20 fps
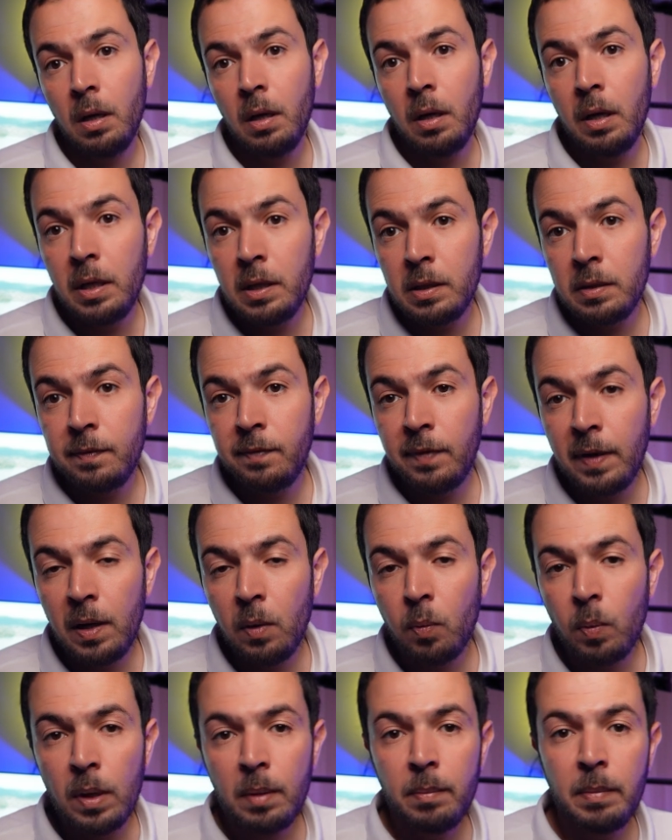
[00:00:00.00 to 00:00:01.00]
is very
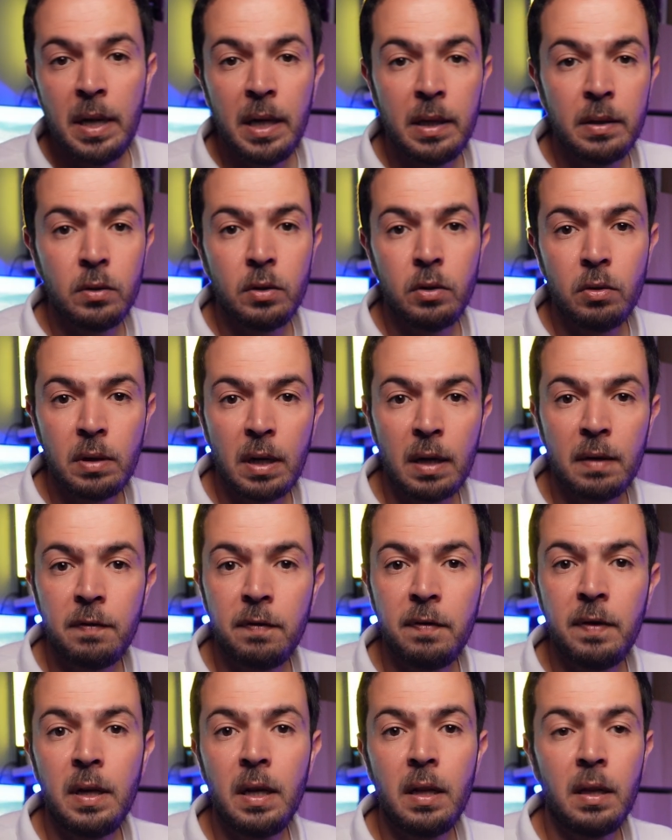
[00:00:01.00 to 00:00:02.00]
well made. You can
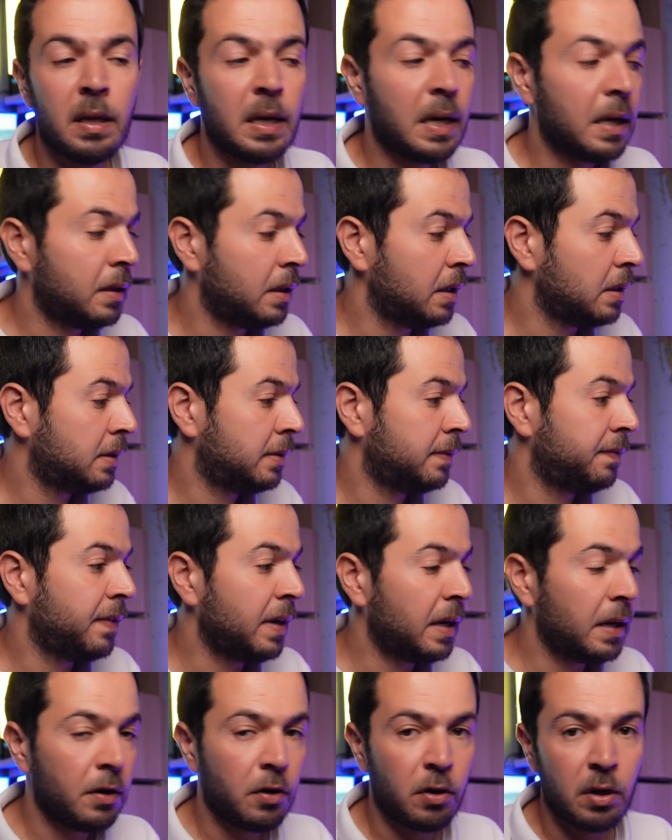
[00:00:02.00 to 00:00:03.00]
feel that it's
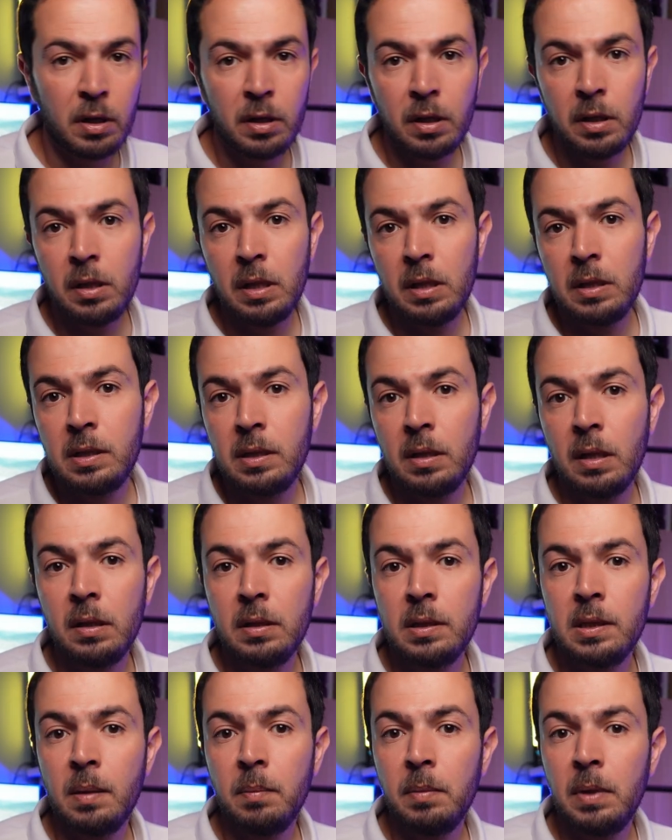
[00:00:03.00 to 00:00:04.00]
very rugged. It's
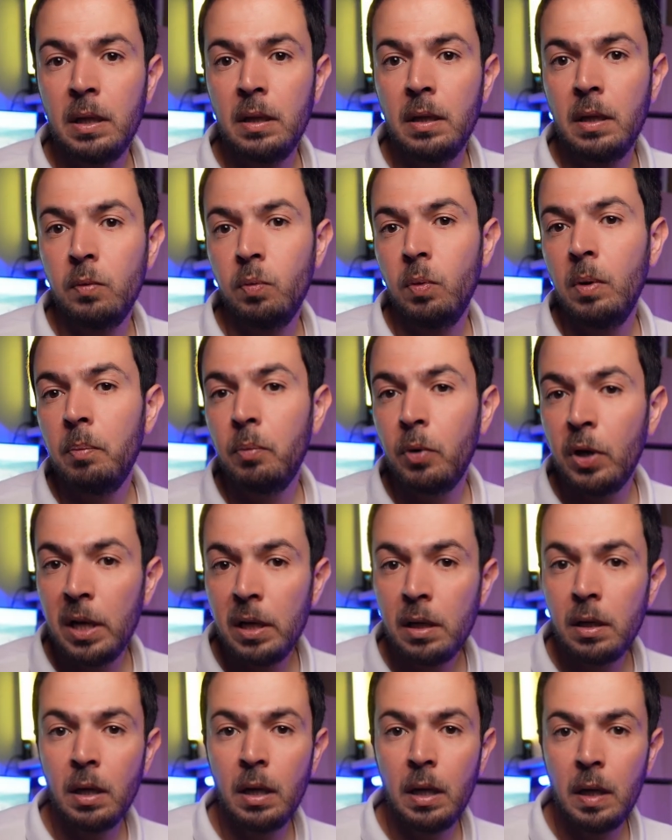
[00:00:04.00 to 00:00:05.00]
not something that will
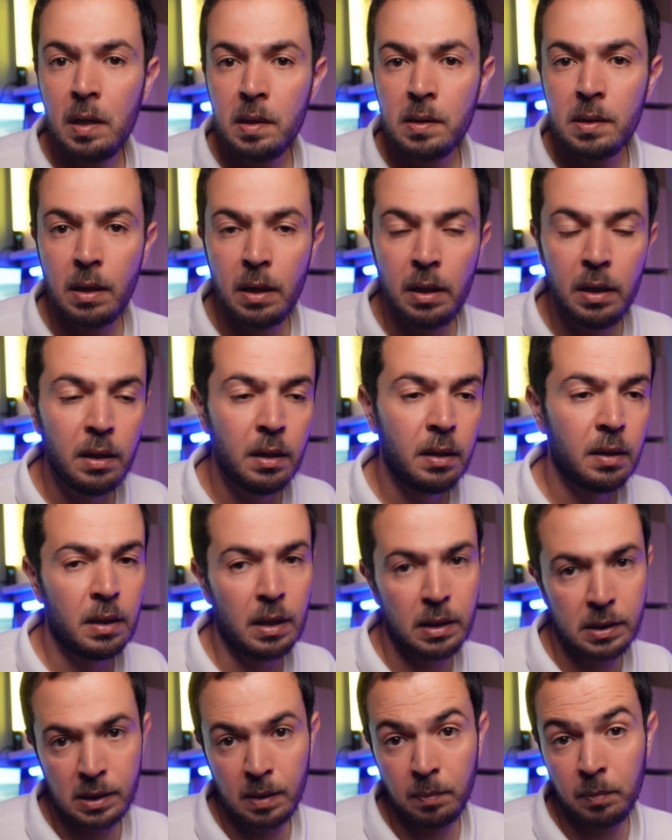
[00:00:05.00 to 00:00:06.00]
break easily.
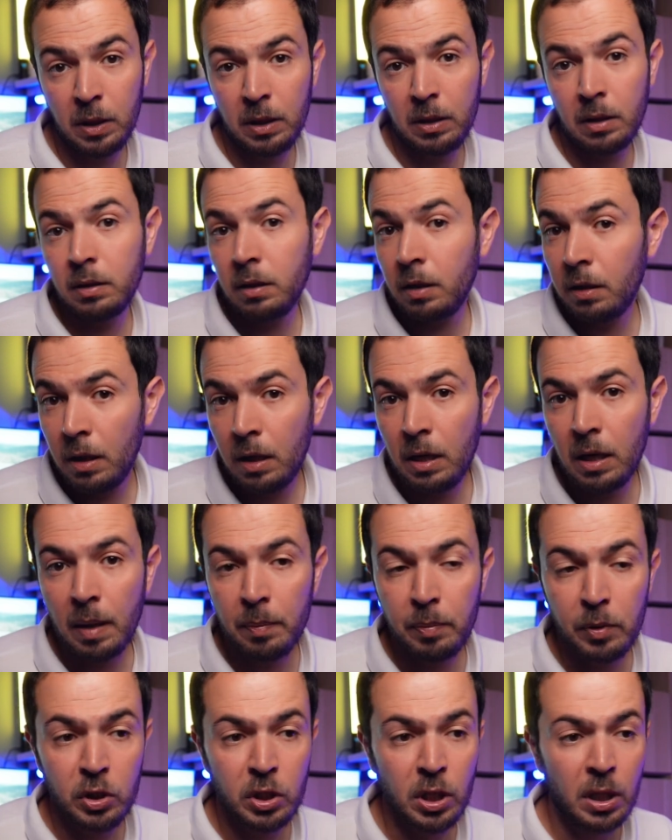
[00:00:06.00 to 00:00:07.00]
That's something that I really
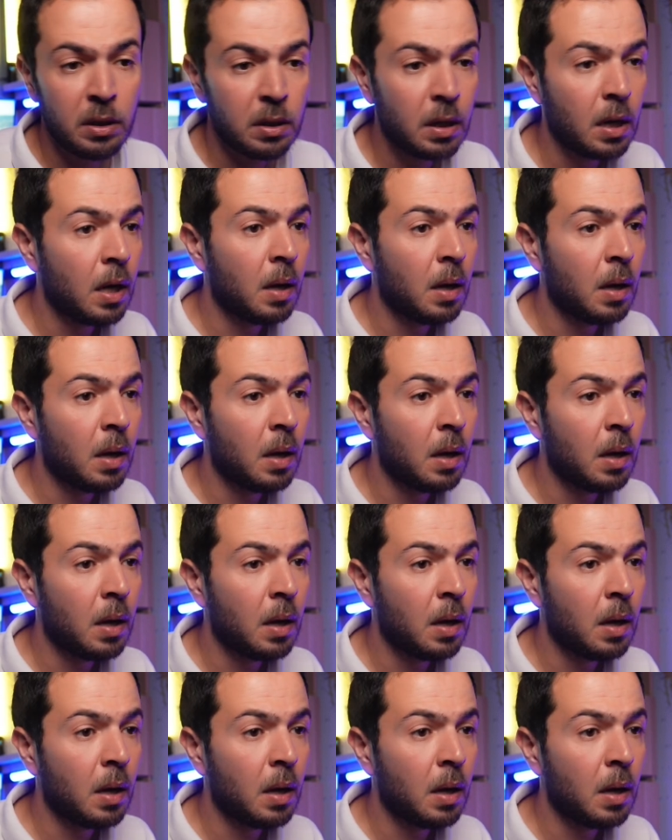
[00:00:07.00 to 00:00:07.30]
appreciate.